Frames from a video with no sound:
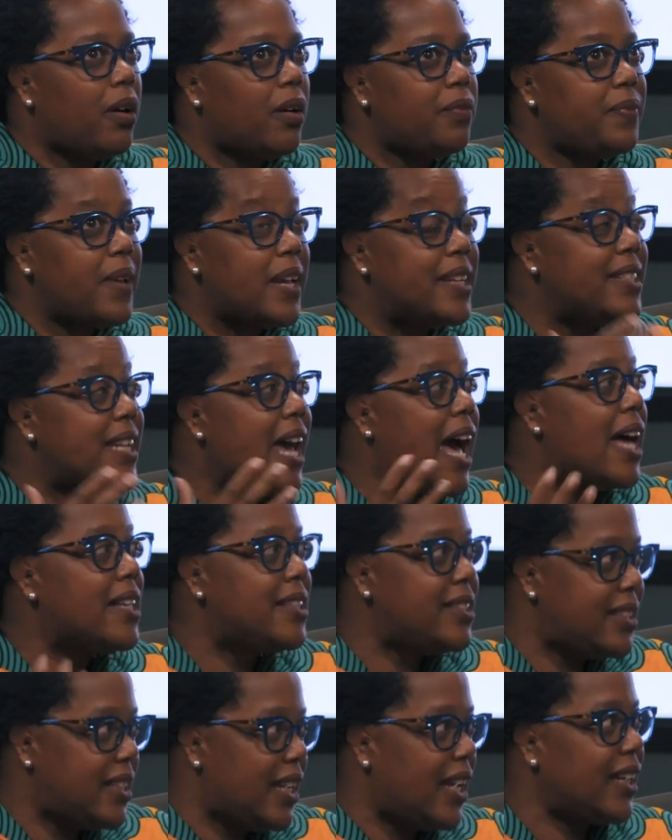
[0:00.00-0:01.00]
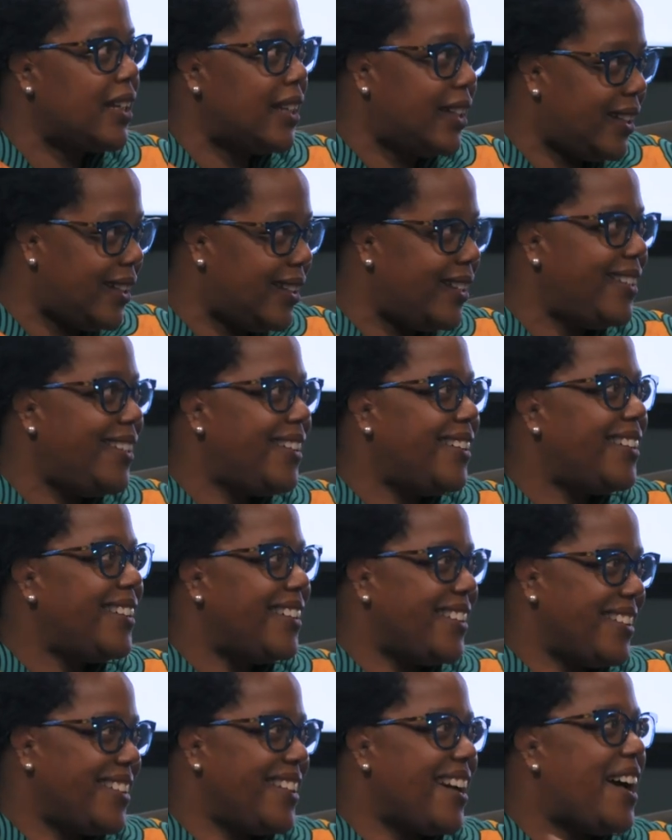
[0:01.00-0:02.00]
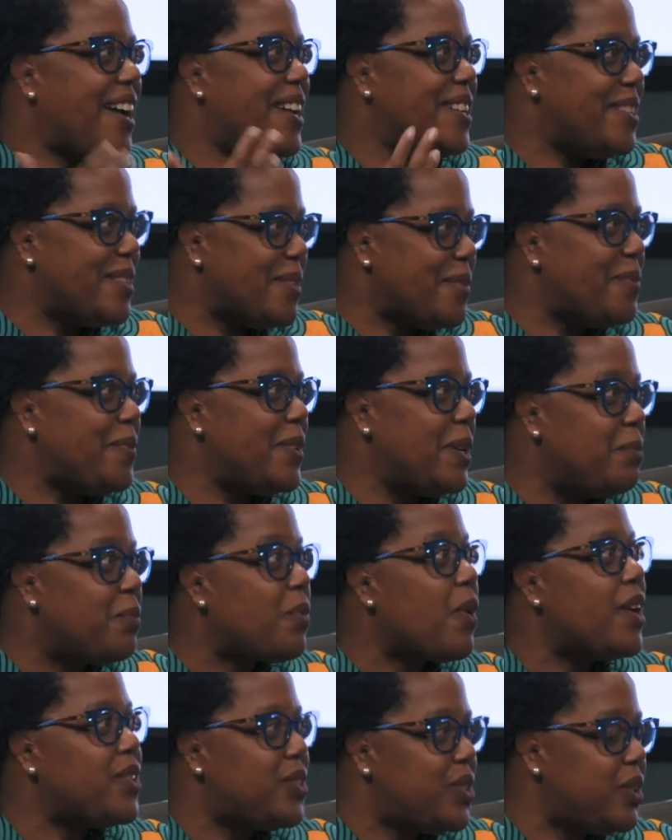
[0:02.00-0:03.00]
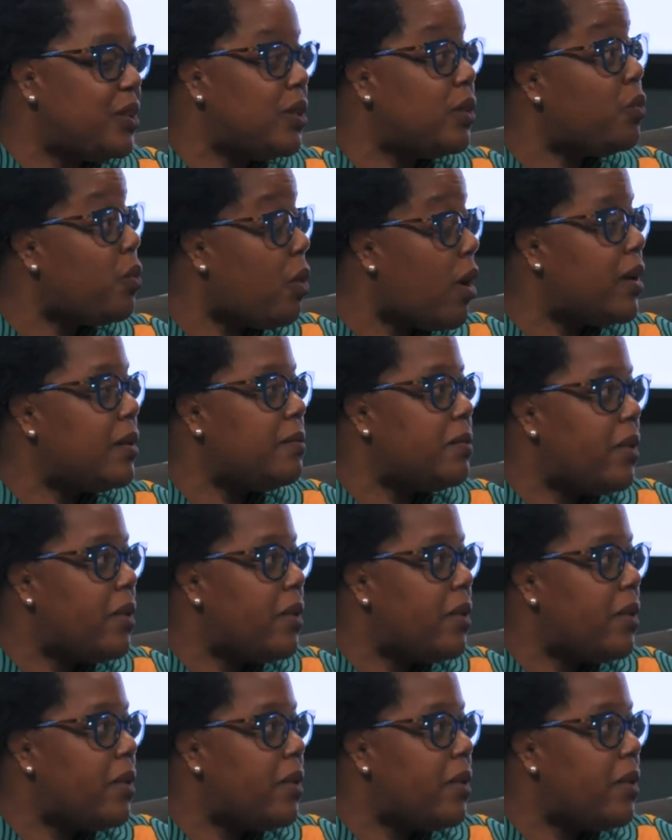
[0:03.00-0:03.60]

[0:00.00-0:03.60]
a fantastic kind of impression of what